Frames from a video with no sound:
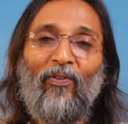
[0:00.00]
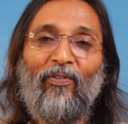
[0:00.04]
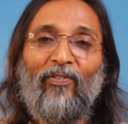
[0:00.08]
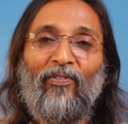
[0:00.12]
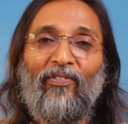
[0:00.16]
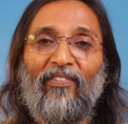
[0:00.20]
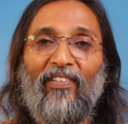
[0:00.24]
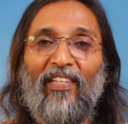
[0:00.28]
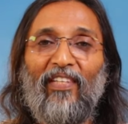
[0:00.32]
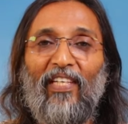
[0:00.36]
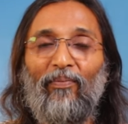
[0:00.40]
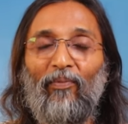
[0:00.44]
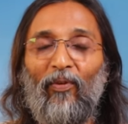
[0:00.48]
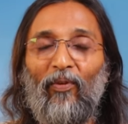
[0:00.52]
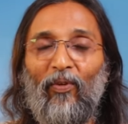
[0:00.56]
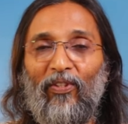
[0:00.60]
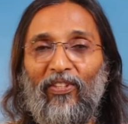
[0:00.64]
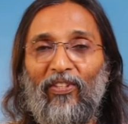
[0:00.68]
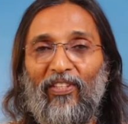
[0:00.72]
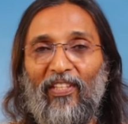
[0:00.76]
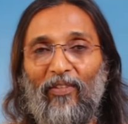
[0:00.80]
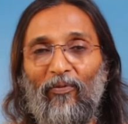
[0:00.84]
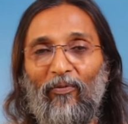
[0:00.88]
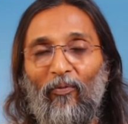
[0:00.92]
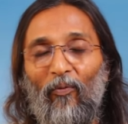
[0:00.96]
of
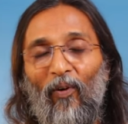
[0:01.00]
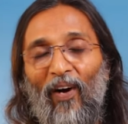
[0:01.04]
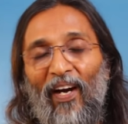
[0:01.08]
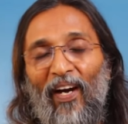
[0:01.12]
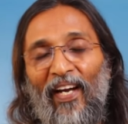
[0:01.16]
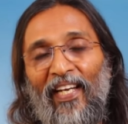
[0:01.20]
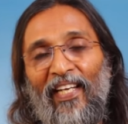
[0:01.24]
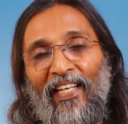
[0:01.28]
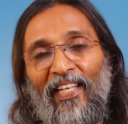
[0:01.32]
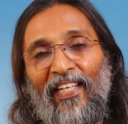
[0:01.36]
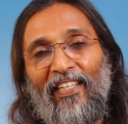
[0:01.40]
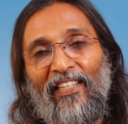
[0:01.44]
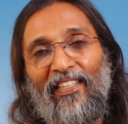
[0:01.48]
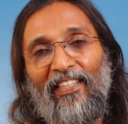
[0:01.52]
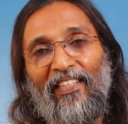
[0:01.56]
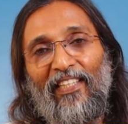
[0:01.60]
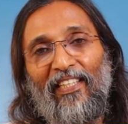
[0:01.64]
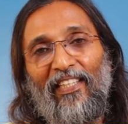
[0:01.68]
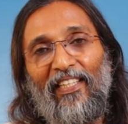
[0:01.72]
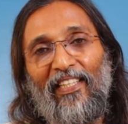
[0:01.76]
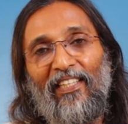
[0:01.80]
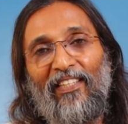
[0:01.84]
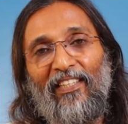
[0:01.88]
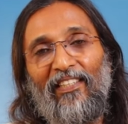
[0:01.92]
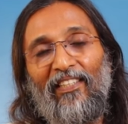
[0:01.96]
emotion. Why
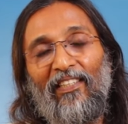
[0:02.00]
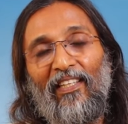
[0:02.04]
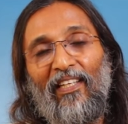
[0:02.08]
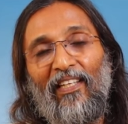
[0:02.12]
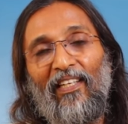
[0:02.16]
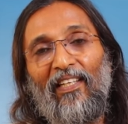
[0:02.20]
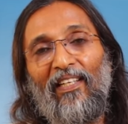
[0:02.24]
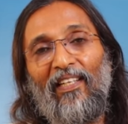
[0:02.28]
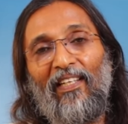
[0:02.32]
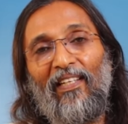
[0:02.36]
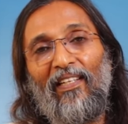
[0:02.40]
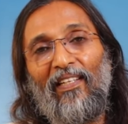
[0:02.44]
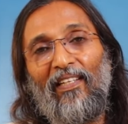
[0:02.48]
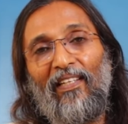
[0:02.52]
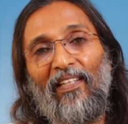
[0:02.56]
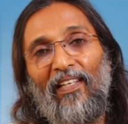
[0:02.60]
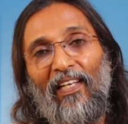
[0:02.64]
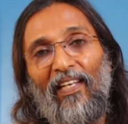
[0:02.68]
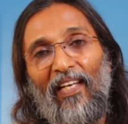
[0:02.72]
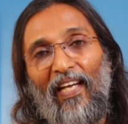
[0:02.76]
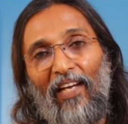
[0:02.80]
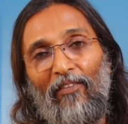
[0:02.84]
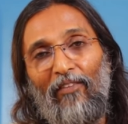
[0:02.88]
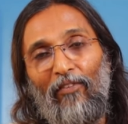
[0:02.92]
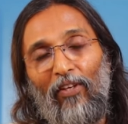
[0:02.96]
did
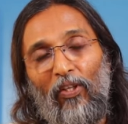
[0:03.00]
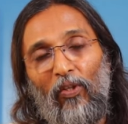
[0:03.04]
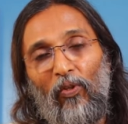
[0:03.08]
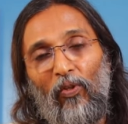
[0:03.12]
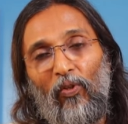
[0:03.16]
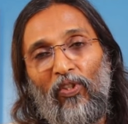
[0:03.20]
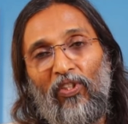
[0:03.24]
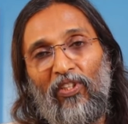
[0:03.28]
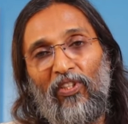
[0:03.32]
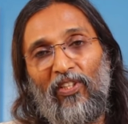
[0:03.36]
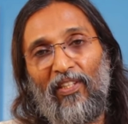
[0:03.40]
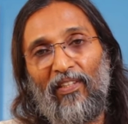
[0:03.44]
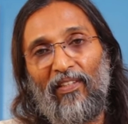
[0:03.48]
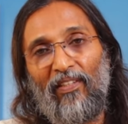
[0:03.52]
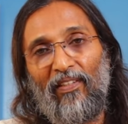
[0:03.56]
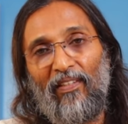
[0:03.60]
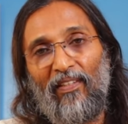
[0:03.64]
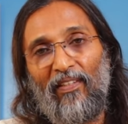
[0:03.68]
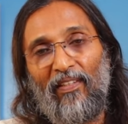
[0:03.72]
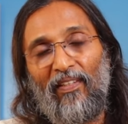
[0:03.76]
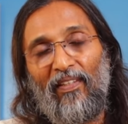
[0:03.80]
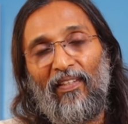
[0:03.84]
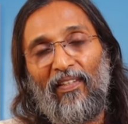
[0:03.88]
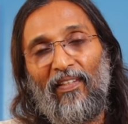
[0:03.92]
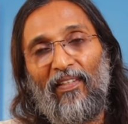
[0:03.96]
evolution